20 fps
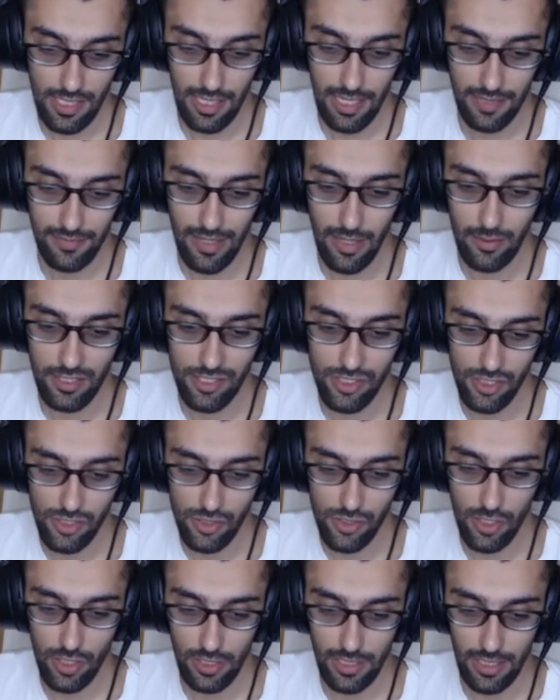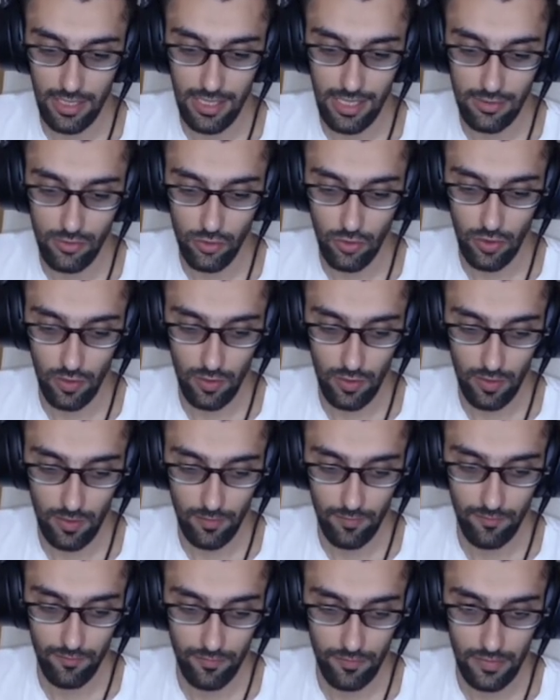and now he just took and I took.
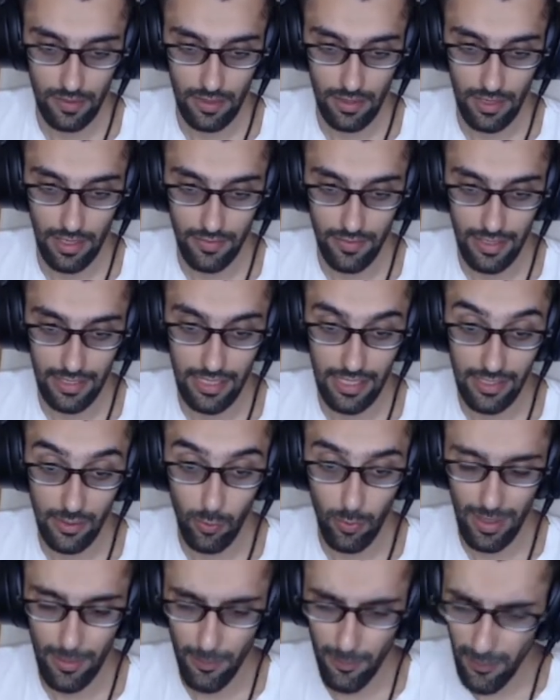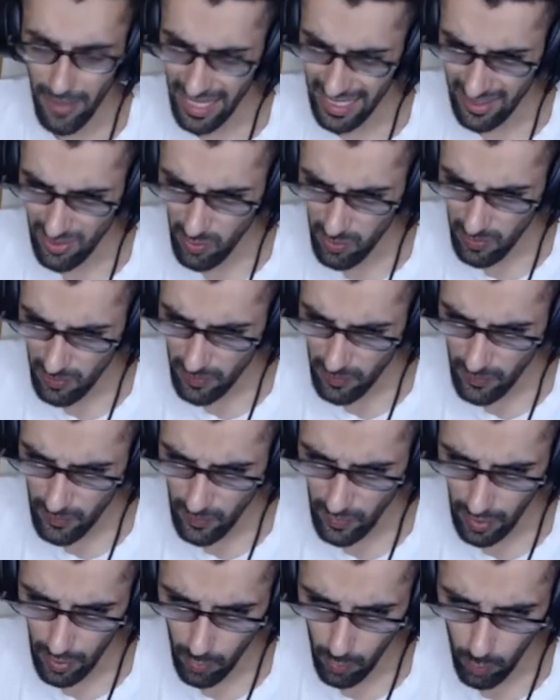And then he went back
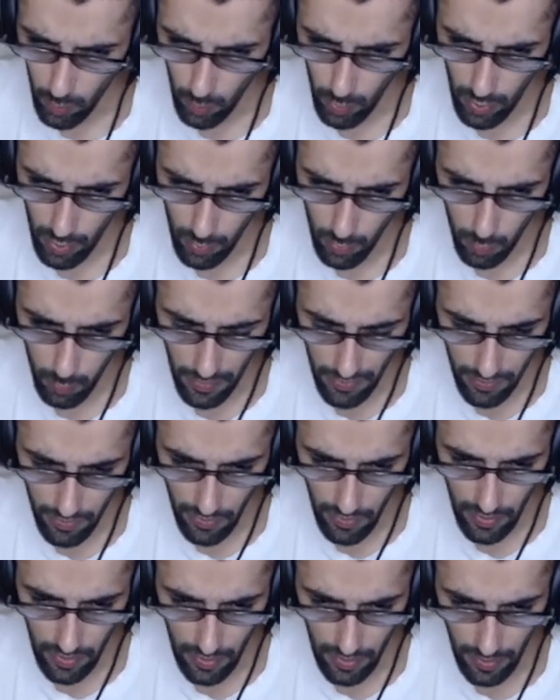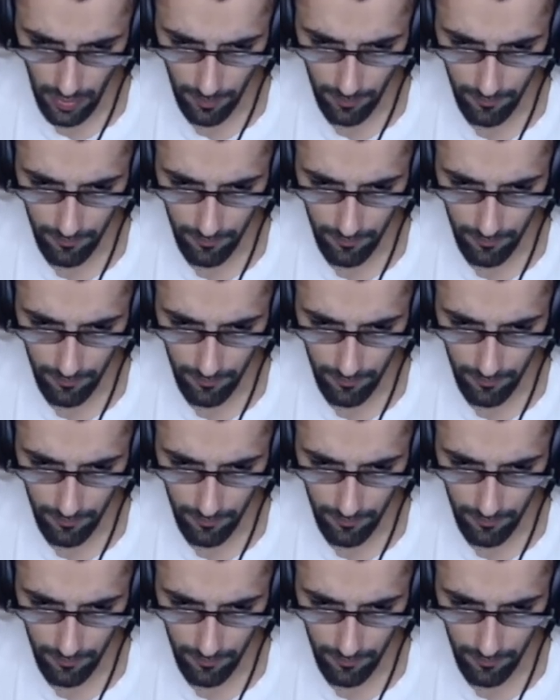with the